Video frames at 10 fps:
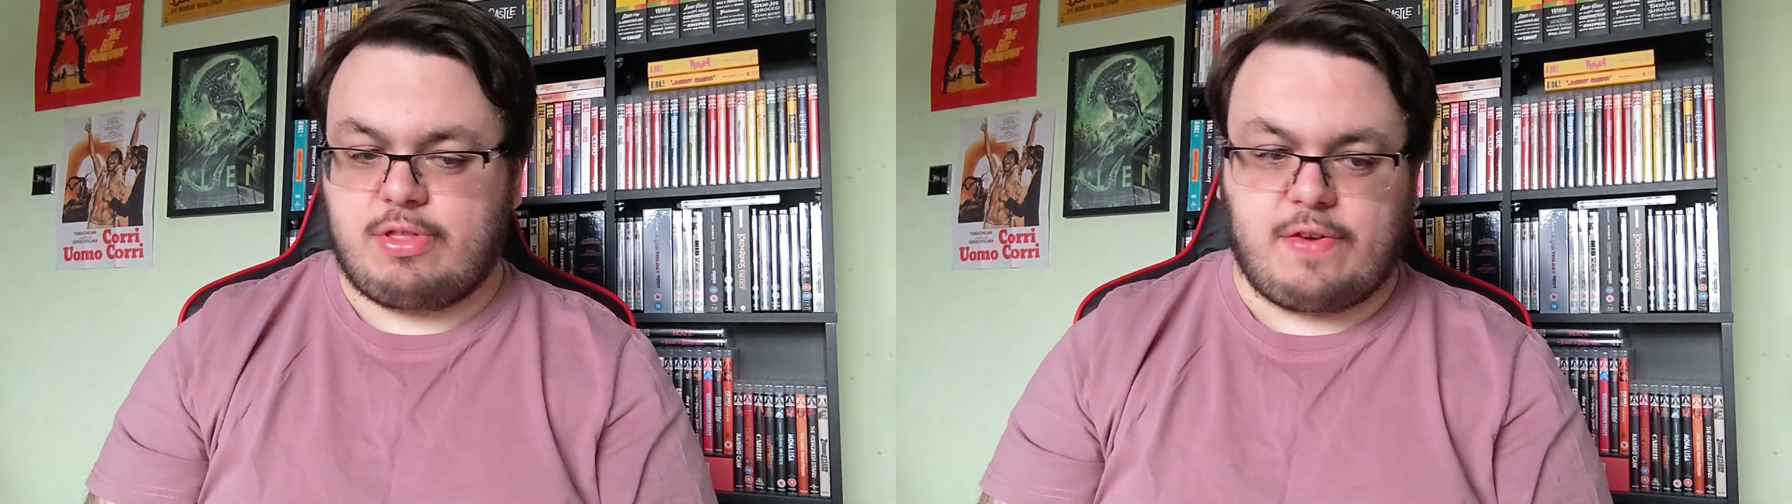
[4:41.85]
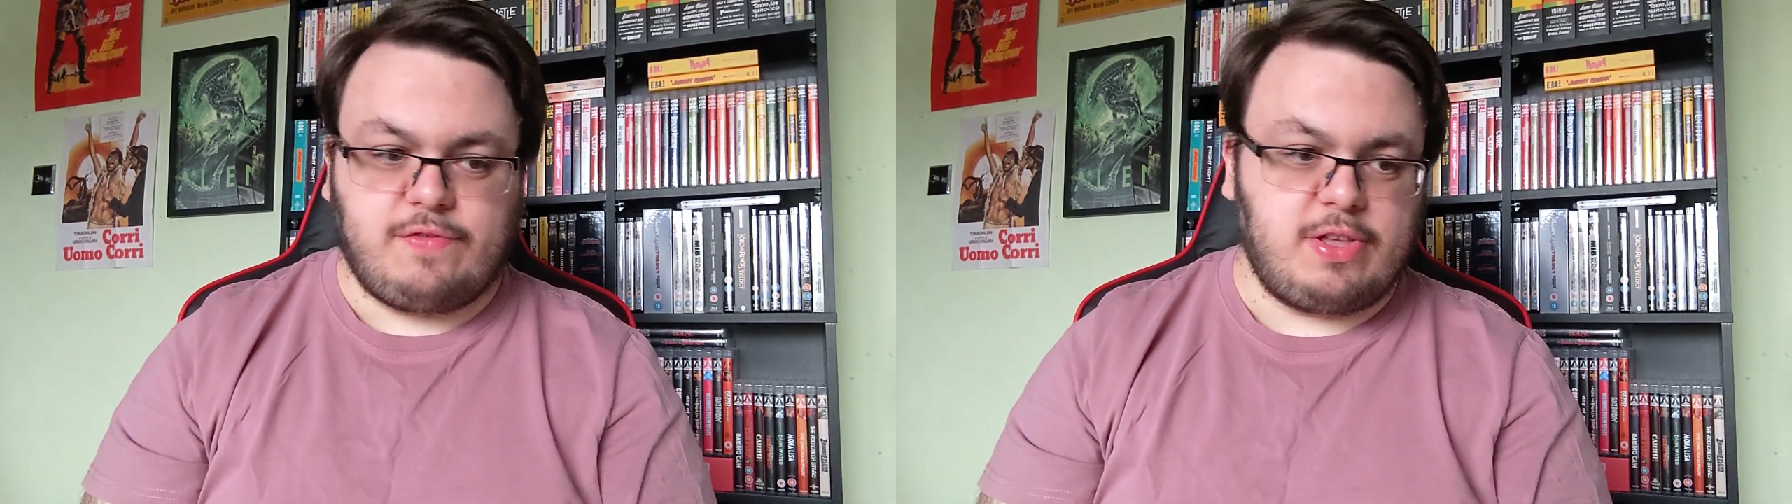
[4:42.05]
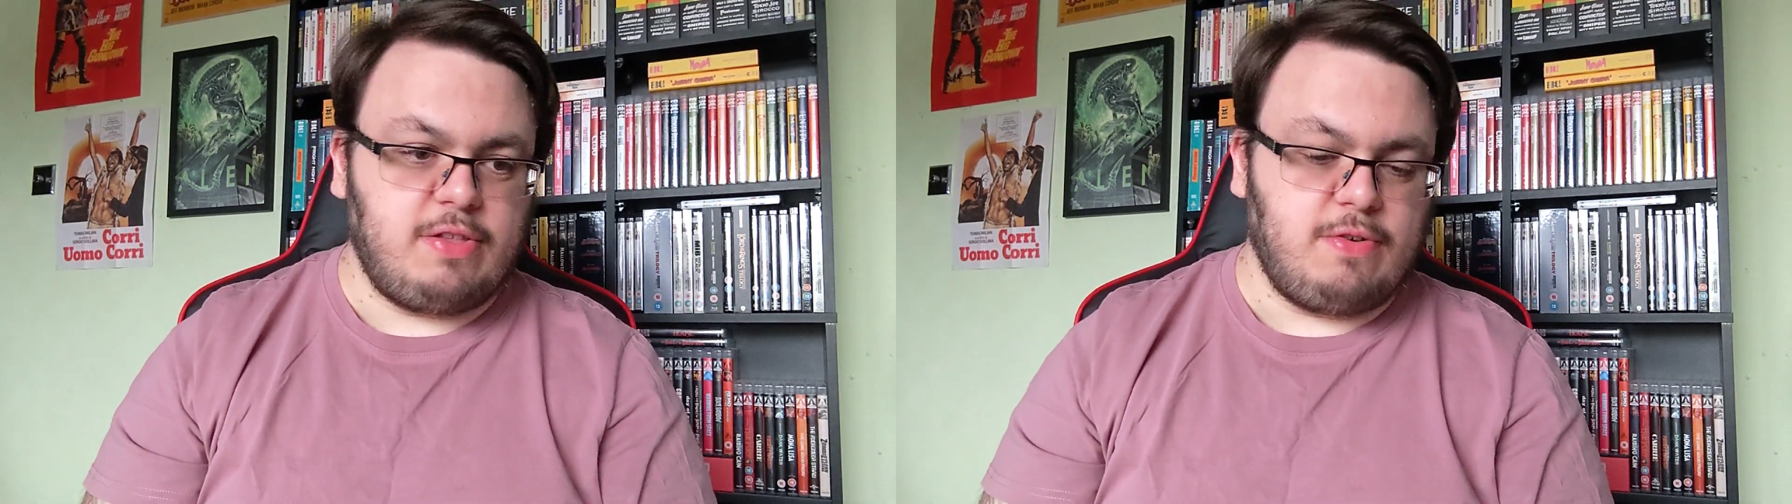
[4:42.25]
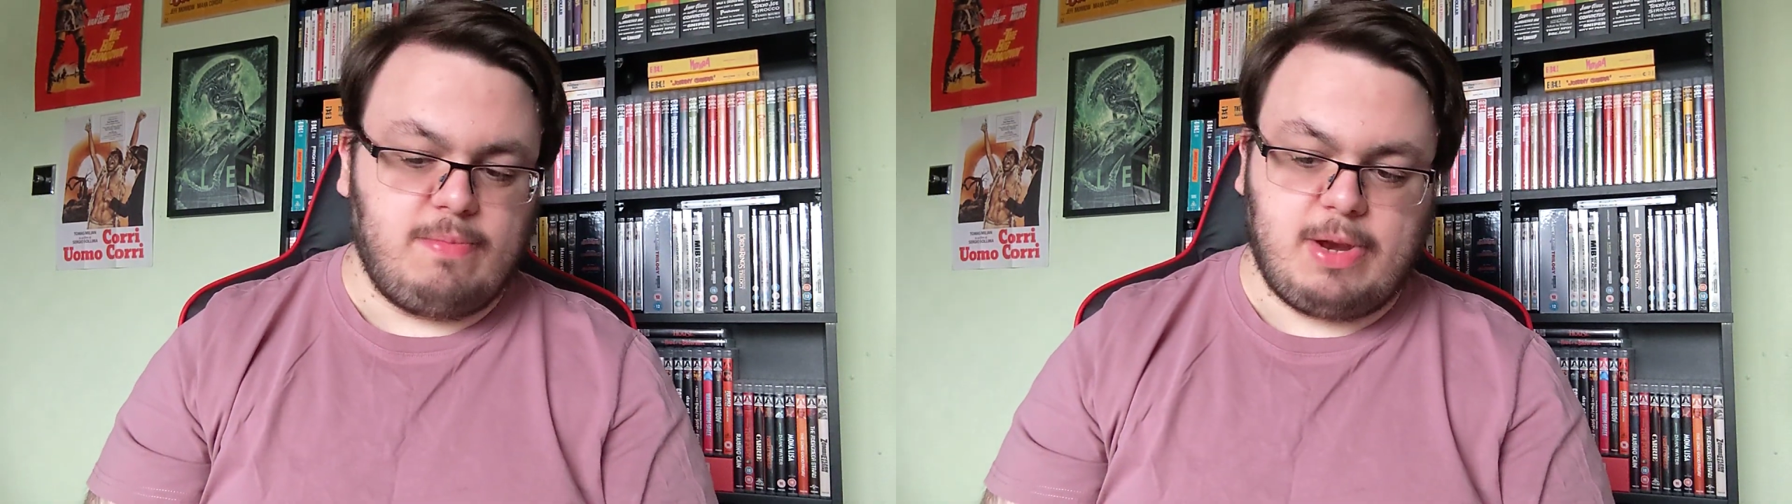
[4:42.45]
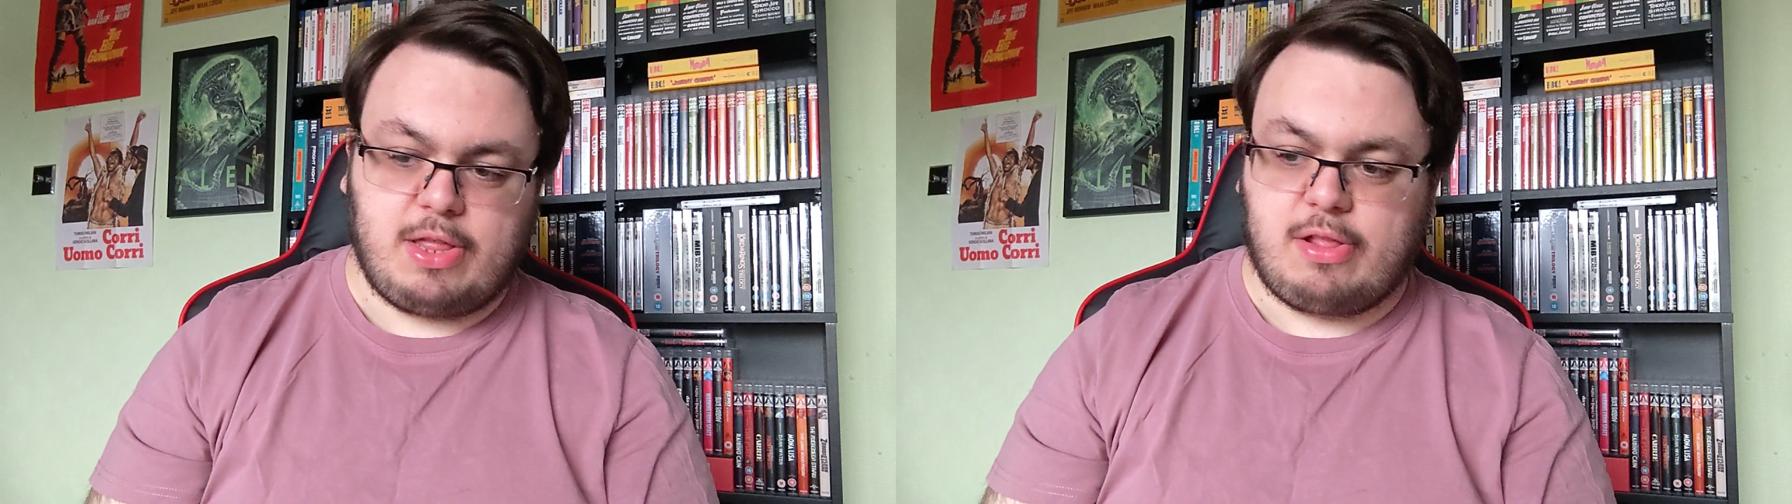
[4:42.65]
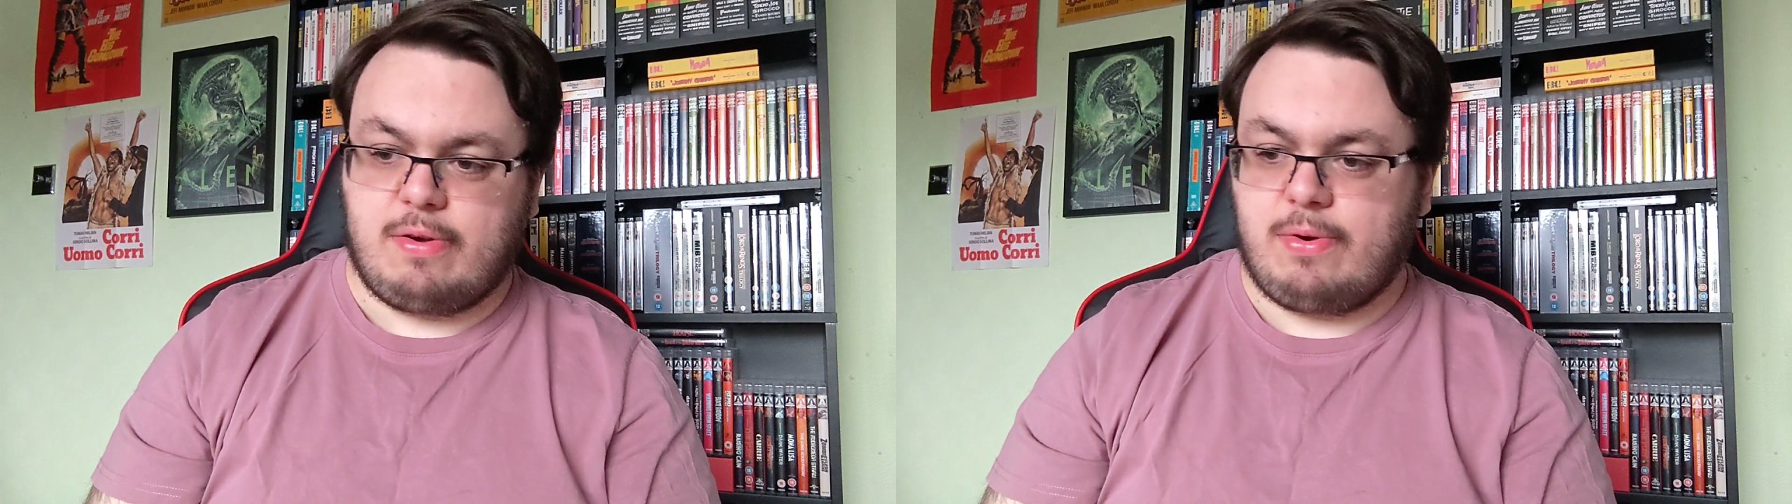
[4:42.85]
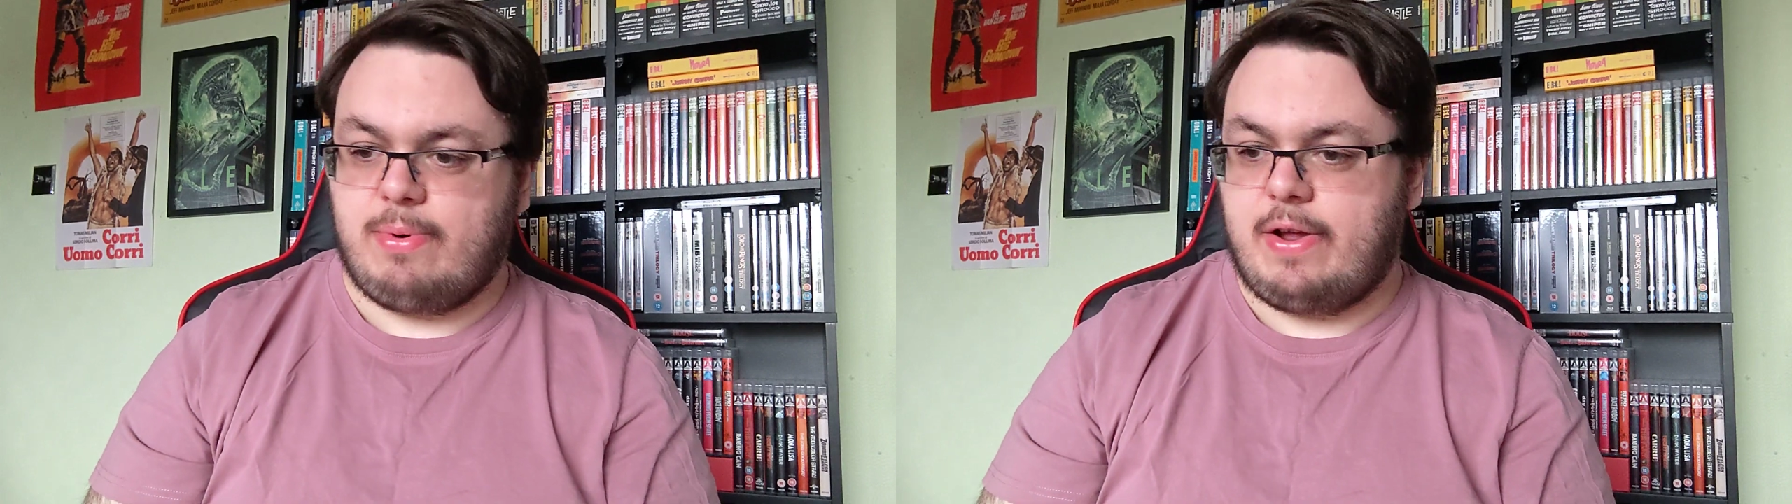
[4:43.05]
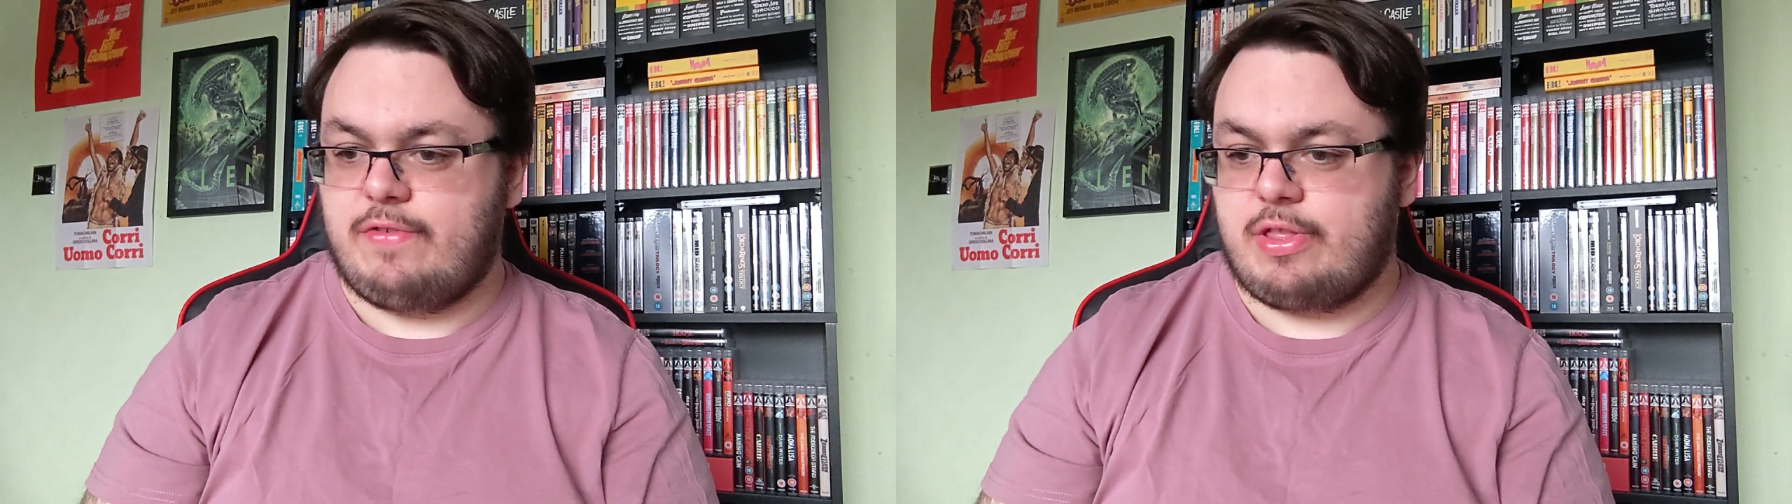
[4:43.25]
72 minutes long or
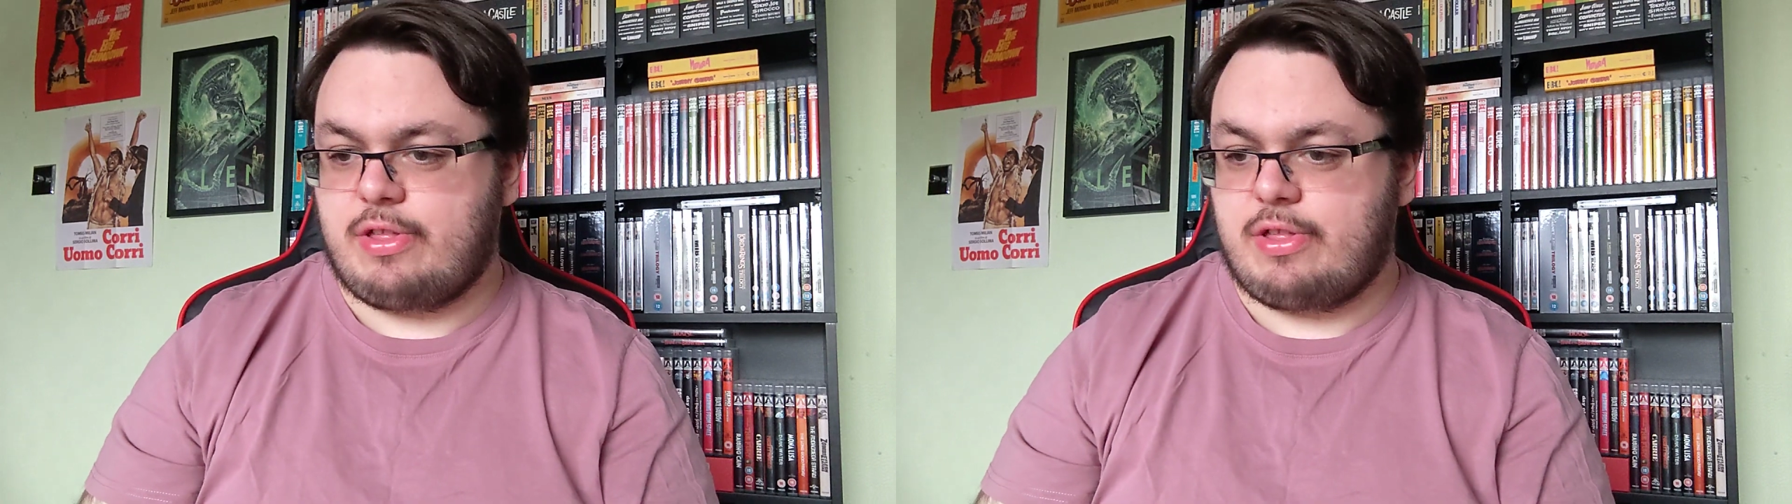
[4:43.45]
whatever.